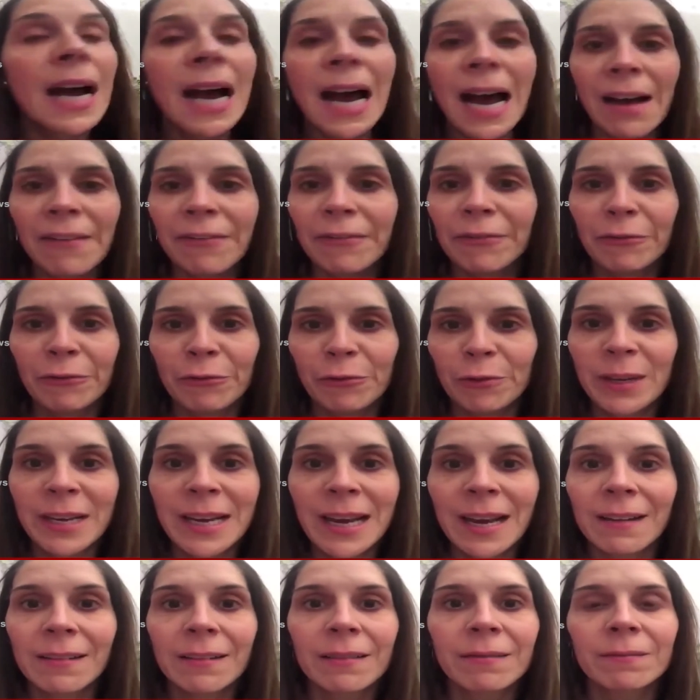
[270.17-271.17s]
have
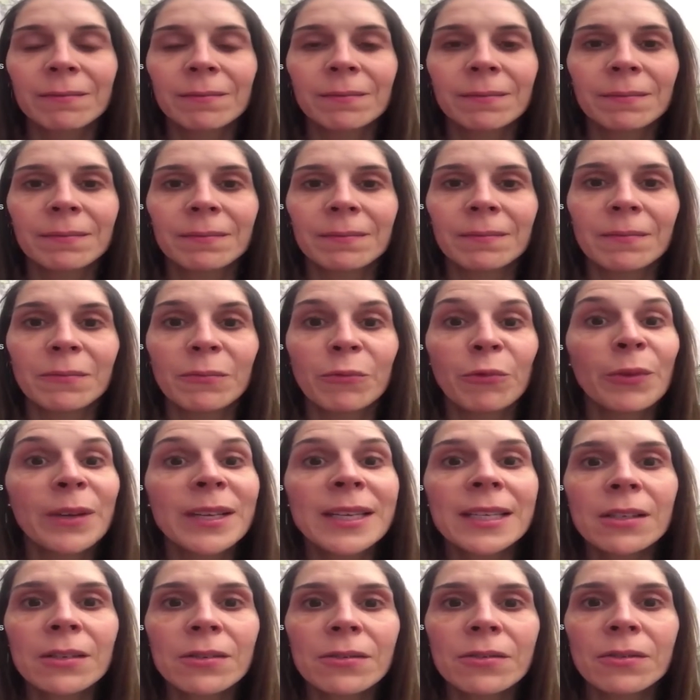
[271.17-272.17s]
real
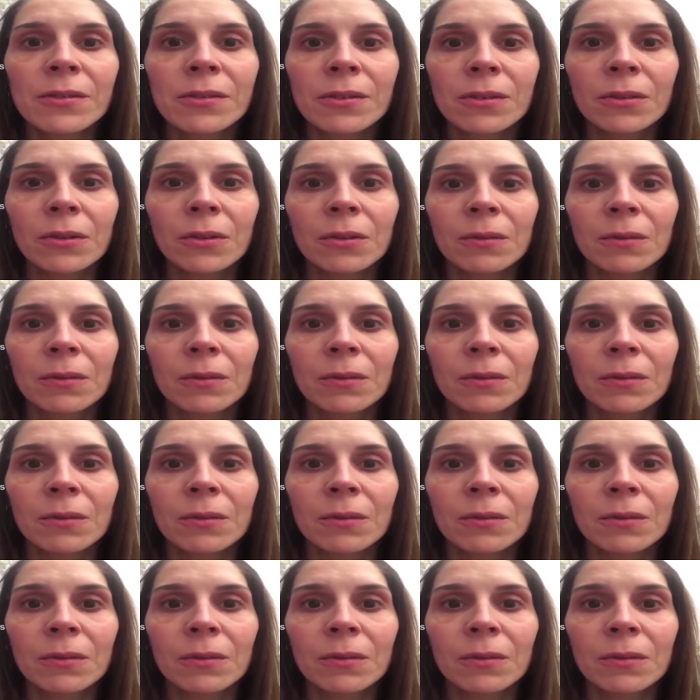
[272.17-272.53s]
reasons